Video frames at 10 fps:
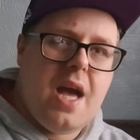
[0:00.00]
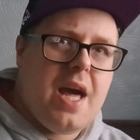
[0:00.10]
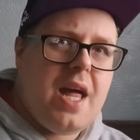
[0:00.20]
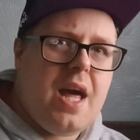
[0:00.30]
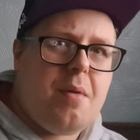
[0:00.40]

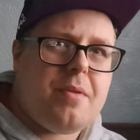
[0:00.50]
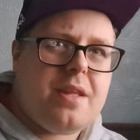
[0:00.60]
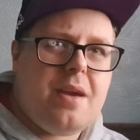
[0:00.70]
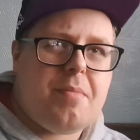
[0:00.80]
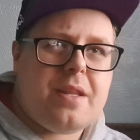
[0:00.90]
But
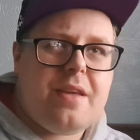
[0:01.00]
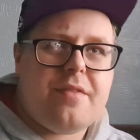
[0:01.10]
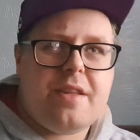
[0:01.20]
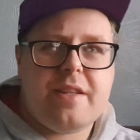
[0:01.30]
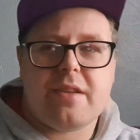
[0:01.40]
yeah, I believe
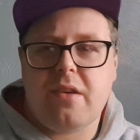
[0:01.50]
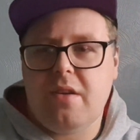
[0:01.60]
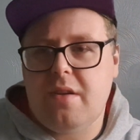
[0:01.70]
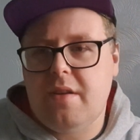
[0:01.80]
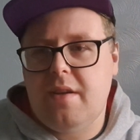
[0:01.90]
this has
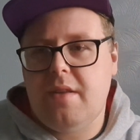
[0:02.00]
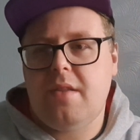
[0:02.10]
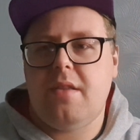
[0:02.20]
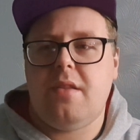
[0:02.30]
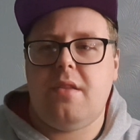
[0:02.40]
got,
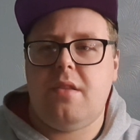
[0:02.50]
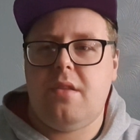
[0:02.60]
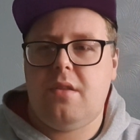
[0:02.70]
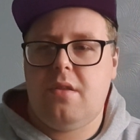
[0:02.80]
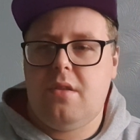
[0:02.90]

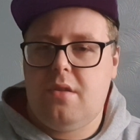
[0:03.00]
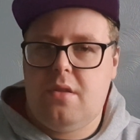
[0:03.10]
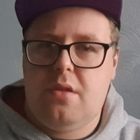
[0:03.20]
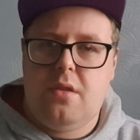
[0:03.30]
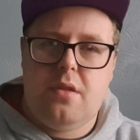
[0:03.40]

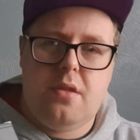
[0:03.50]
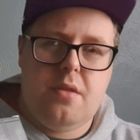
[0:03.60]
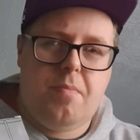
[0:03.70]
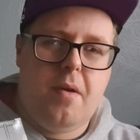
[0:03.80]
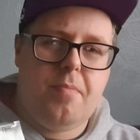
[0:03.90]

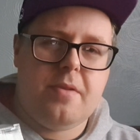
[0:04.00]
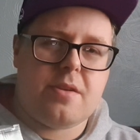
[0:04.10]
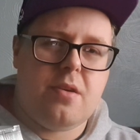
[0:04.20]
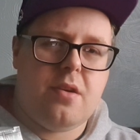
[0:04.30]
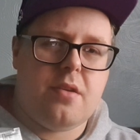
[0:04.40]
the pop has
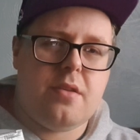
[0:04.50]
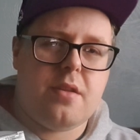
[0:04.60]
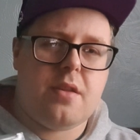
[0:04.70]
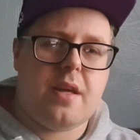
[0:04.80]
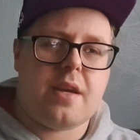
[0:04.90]
got
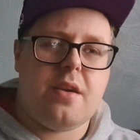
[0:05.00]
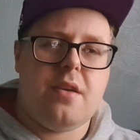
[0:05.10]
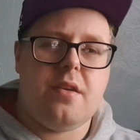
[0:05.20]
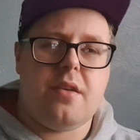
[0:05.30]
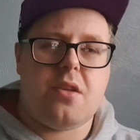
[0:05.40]
like
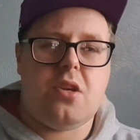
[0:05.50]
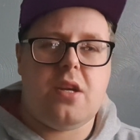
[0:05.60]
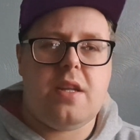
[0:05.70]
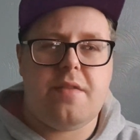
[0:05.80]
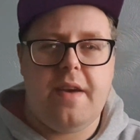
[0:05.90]
a
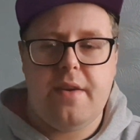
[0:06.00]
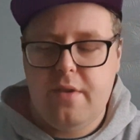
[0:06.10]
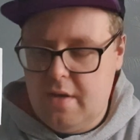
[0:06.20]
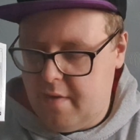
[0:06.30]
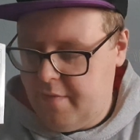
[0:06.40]
chase
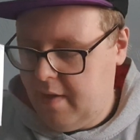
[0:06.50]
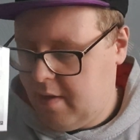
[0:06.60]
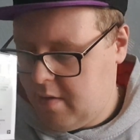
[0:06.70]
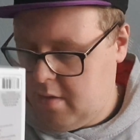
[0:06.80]
variant, I think.